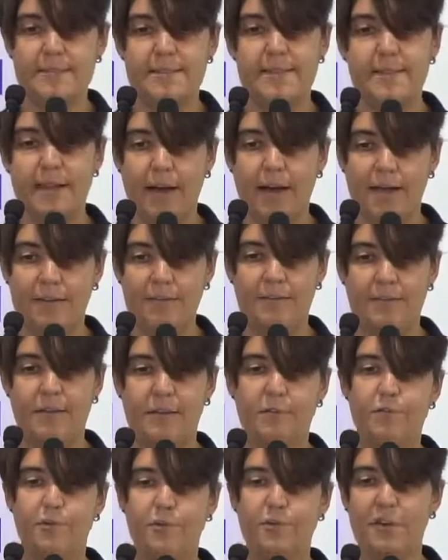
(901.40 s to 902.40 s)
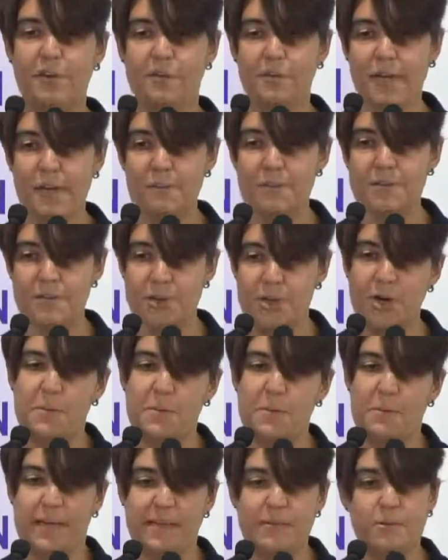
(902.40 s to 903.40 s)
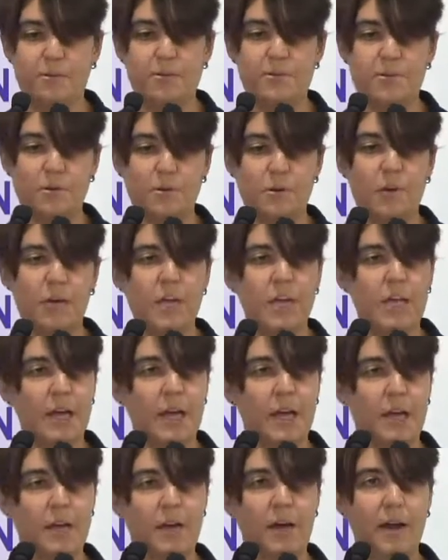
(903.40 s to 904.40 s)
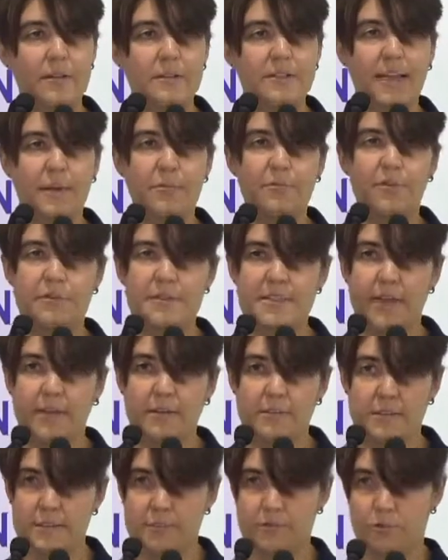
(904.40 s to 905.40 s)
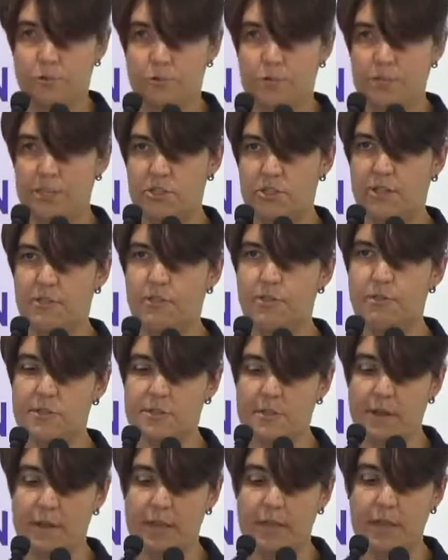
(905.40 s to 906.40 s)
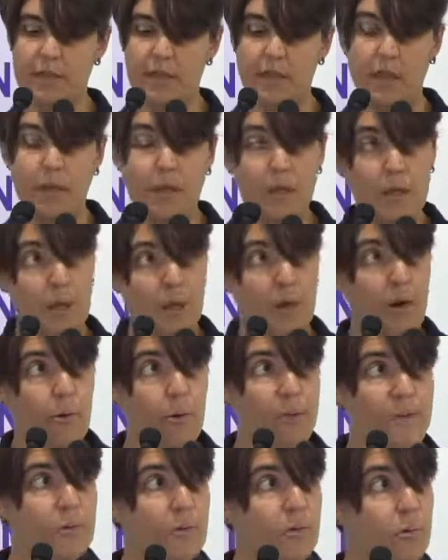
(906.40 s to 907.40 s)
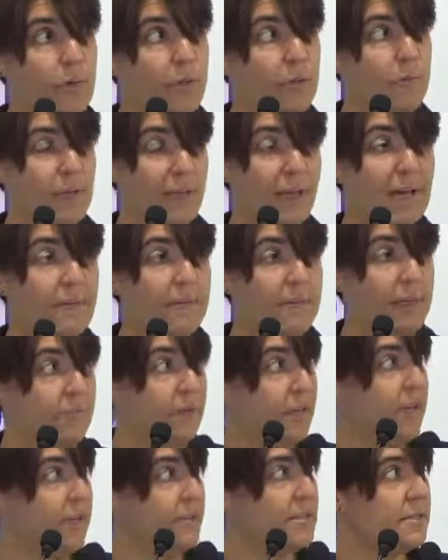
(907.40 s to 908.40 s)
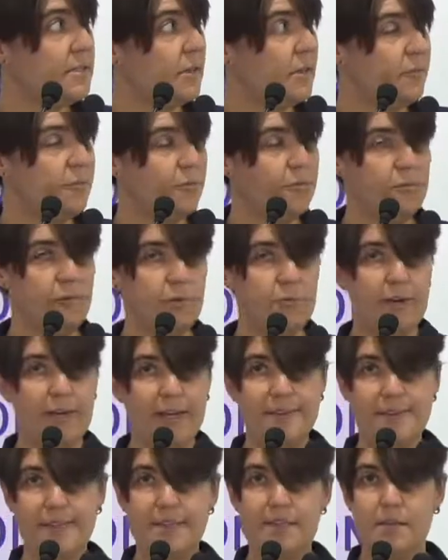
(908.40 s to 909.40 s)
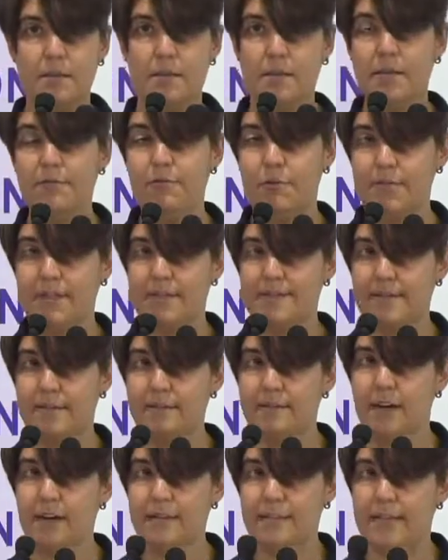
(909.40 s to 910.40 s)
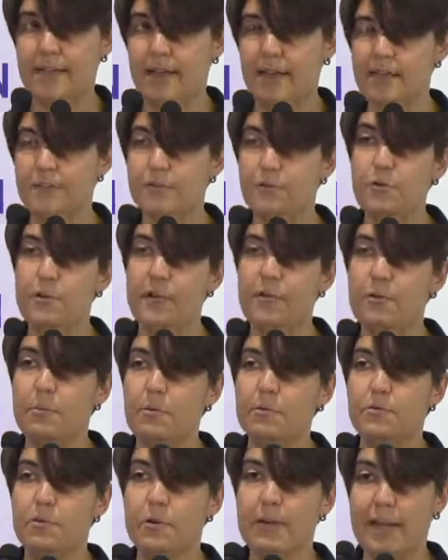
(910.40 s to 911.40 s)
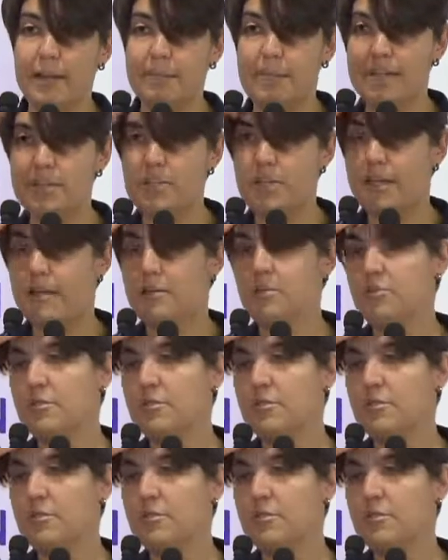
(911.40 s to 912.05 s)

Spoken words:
ice in front of them, so it makes also a hard time for scientists to reach and to study. However, we have the evidence of the fact that even East Antarctica is vulnerable to climate change.